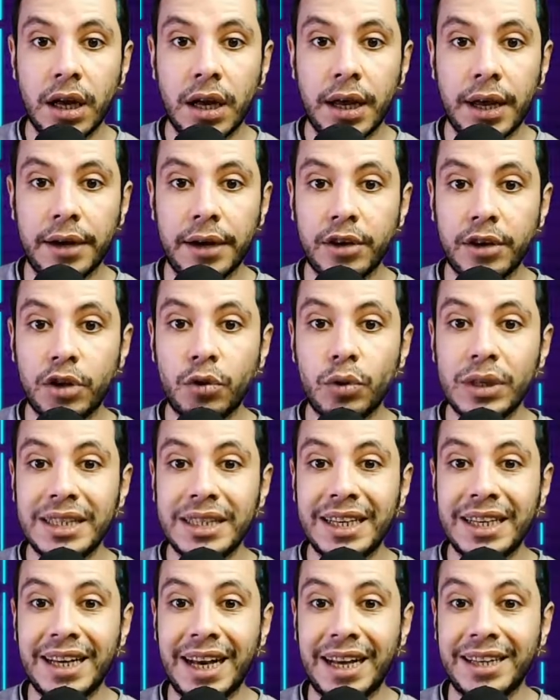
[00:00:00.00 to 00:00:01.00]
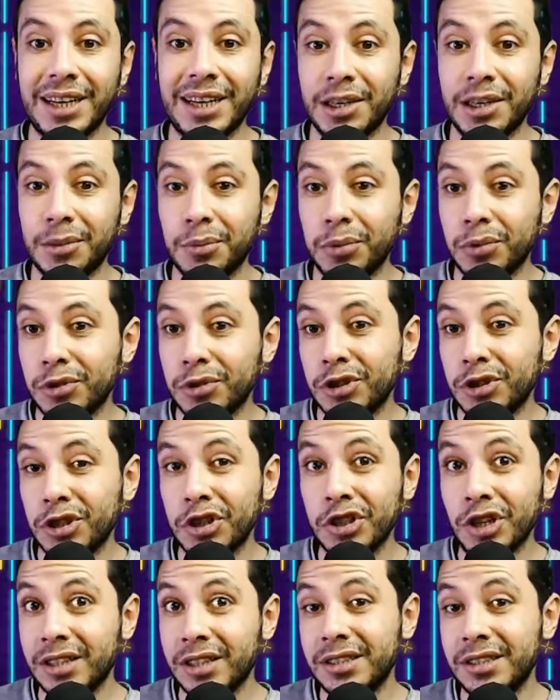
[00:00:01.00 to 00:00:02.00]
requesting an airport
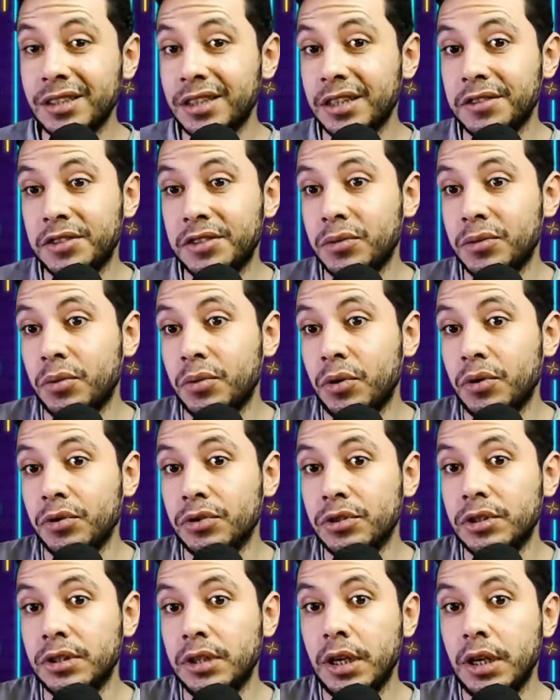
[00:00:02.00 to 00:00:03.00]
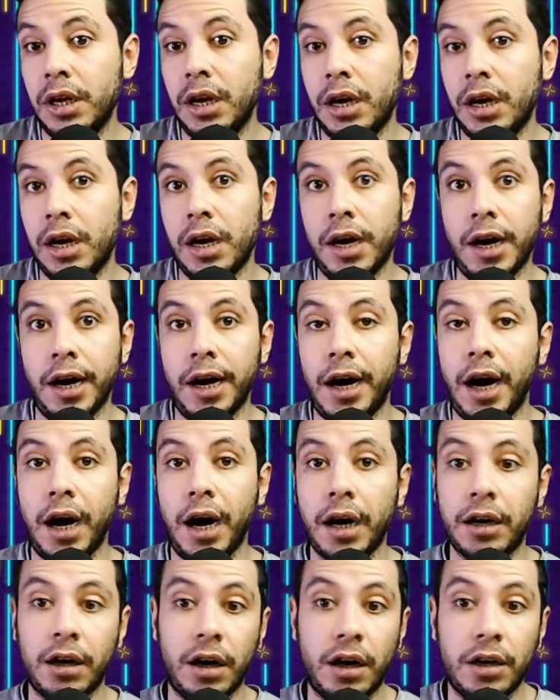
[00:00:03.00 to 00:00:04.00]
shuttle if you want a
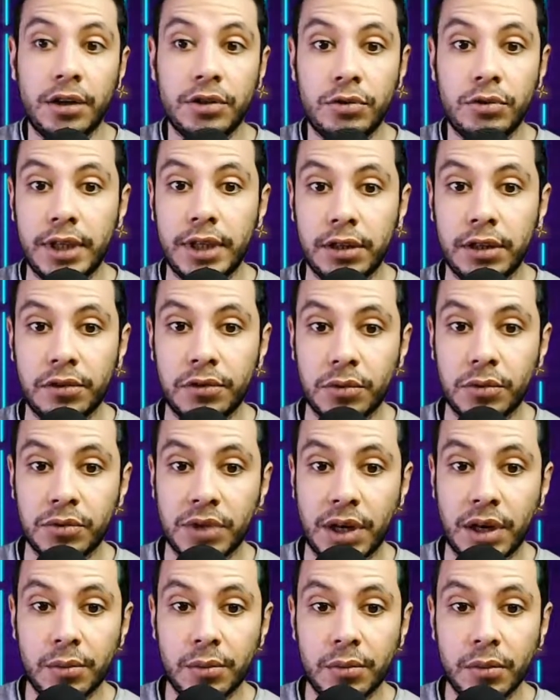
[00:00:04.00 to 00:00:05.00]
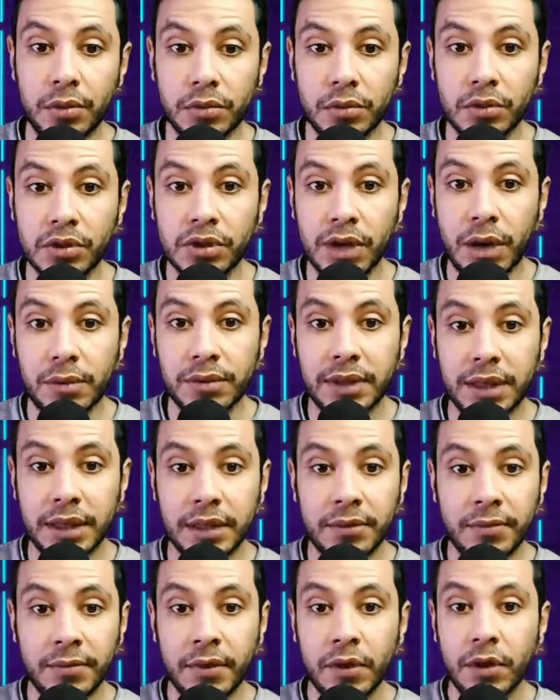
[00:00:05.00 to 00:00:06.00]
car to take you from the airport or something,
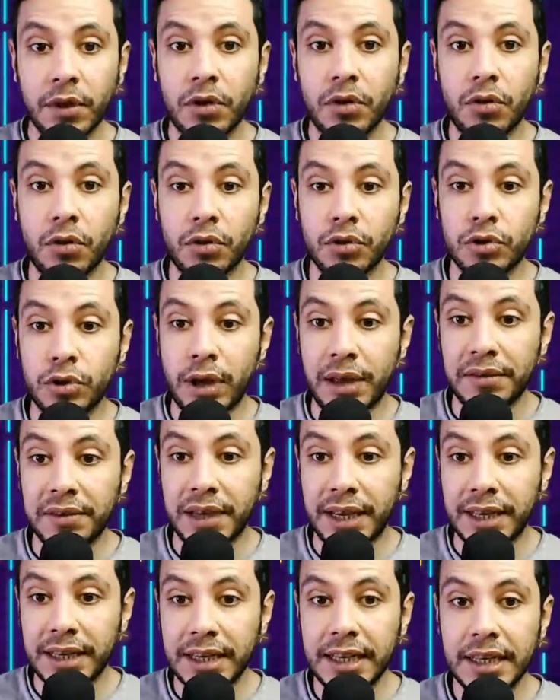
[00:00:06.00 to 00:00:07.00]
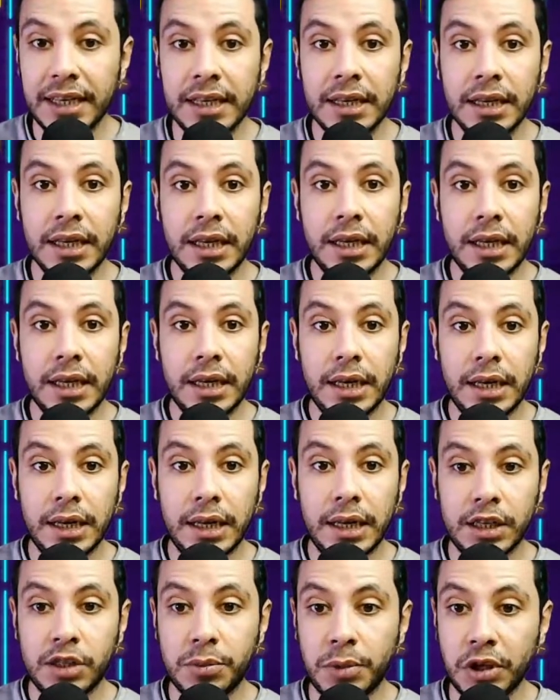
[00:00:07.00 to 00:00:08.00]
or do you have any
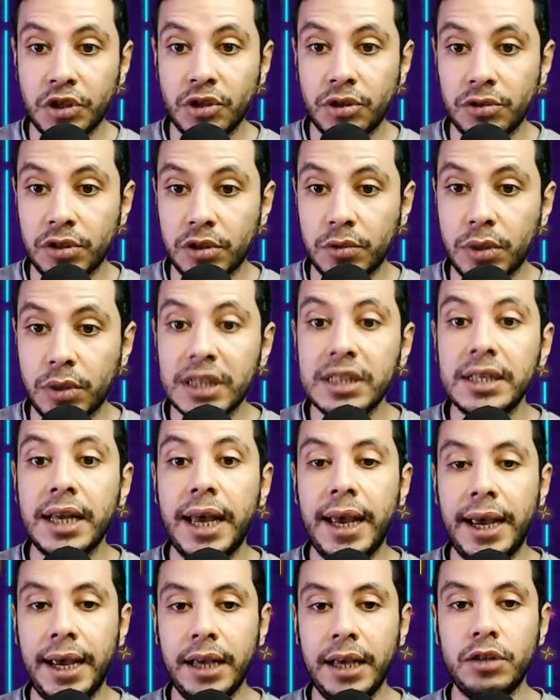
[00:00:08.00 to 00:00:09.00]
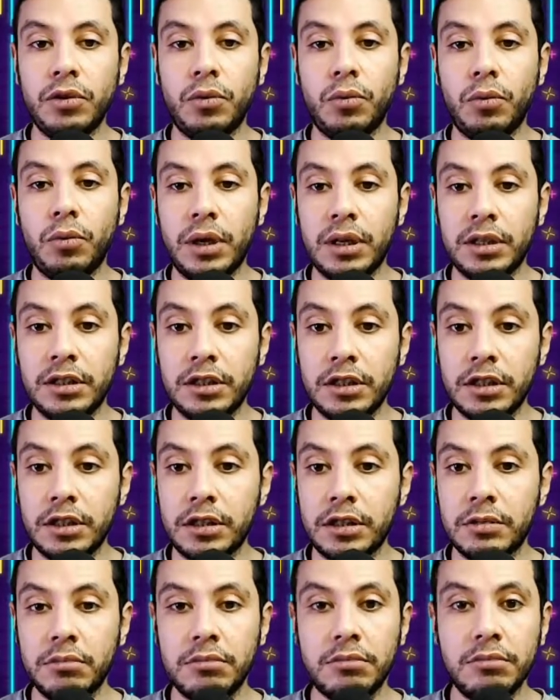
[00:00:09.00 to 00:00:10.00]
special request? And
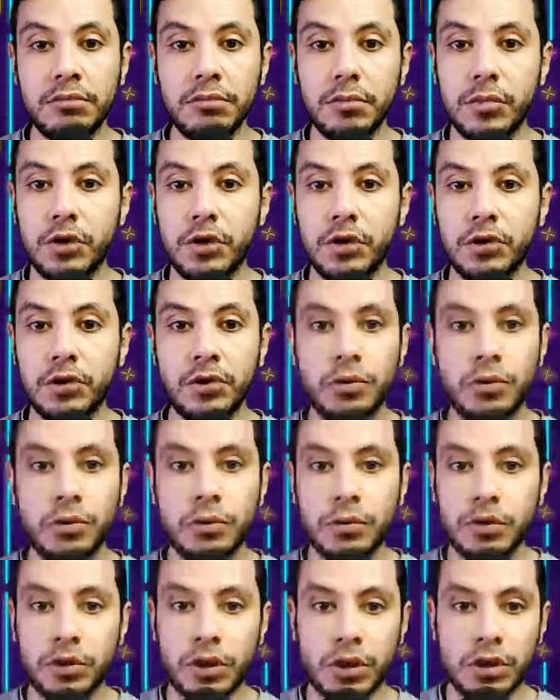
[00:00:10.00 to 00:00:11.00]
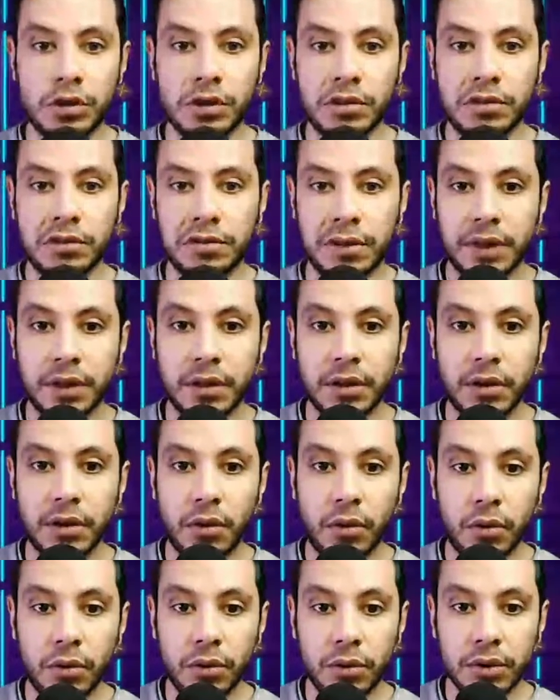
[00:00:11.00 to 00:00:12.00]
once you just fill
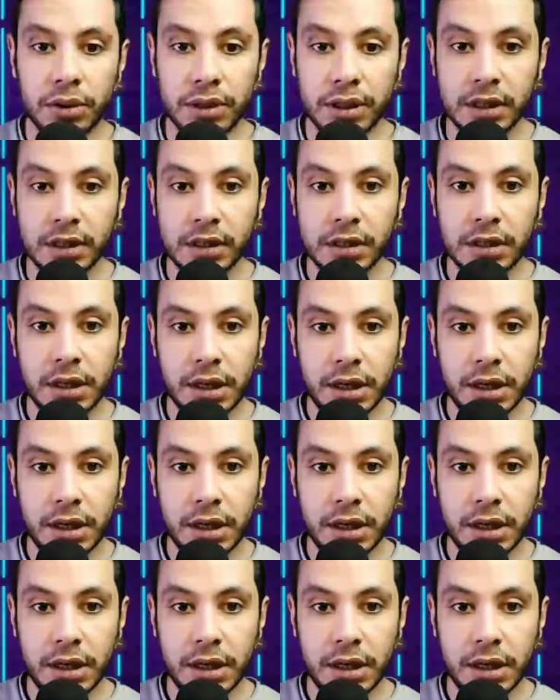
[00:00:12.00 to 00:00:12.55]
all these